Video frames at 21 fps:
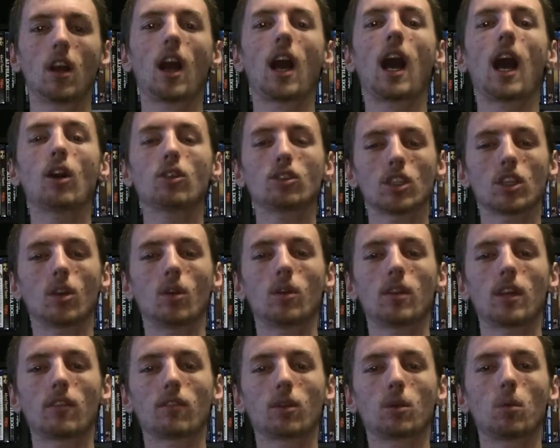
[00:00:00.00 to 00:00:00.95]
How's it
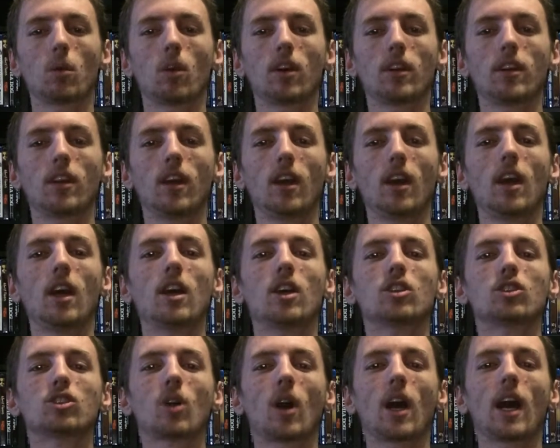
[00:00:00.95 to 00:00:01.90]
going, everyone?
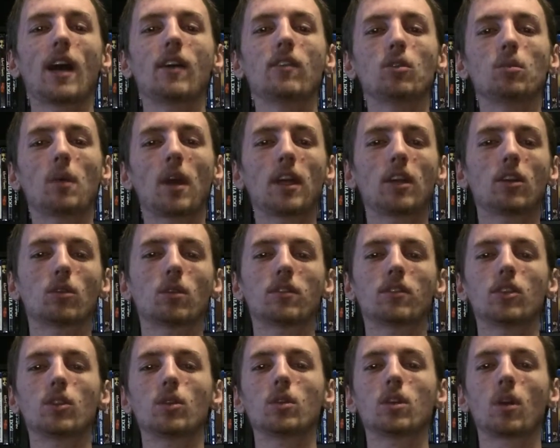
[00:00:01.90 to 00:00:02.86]
So I haven't made a
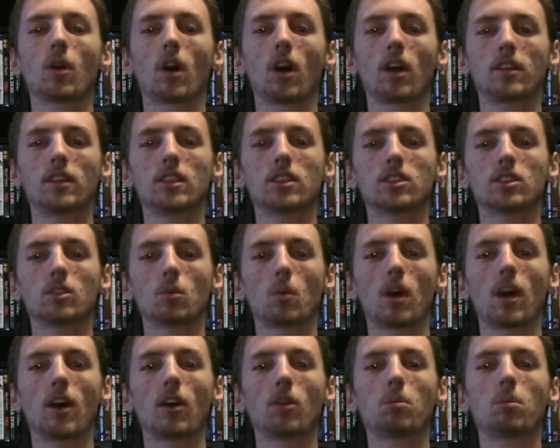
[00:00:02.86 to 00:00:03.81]
review in a decent
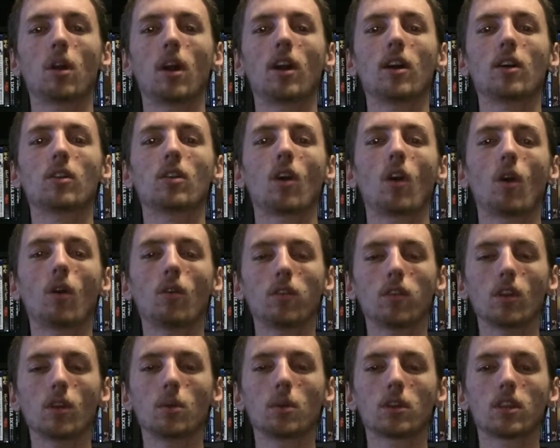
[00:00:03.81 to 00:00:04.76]
while, but
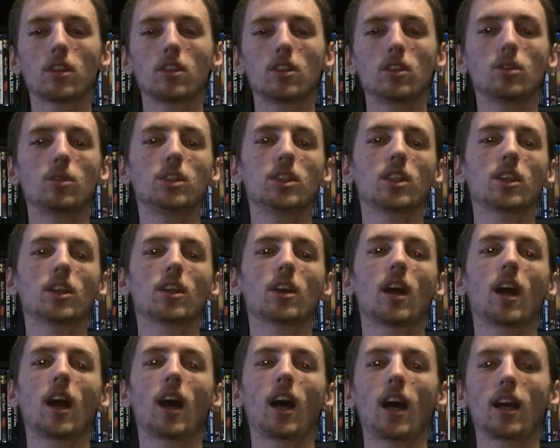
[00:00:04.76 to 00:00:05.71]
hopefully with the new
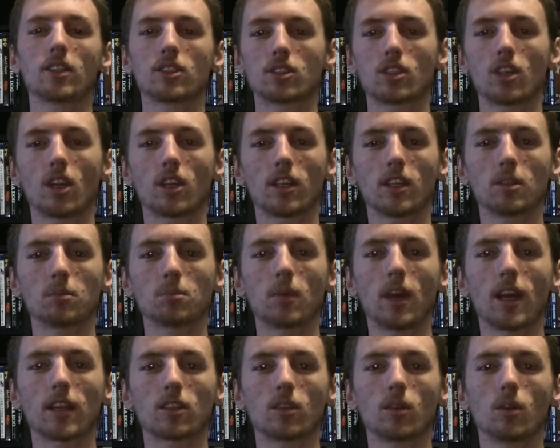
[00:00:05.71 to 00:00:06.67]
year, I start getting
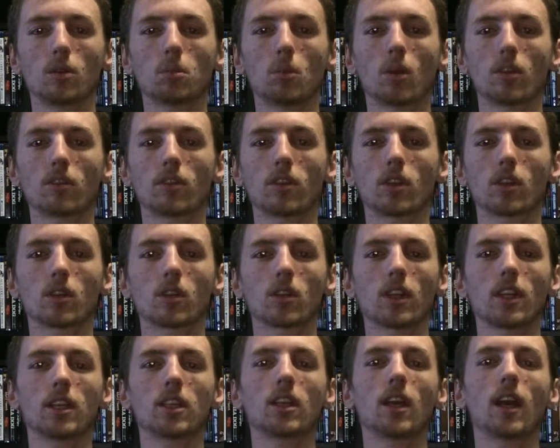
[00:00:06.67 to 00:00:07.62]
back to it more
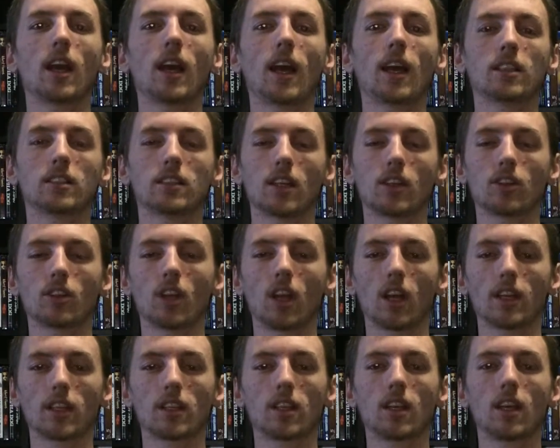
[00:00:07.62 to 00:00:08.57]
frequently as I'd
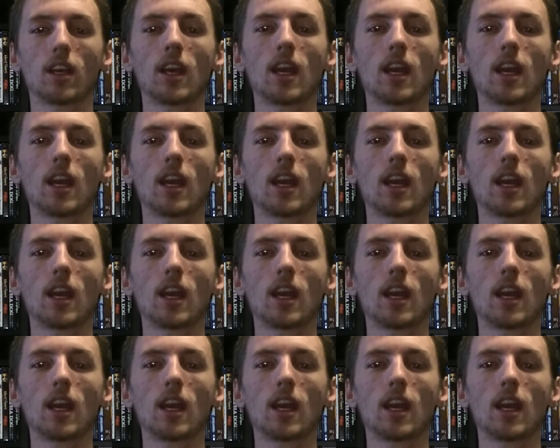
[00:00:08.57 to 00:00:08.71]
like.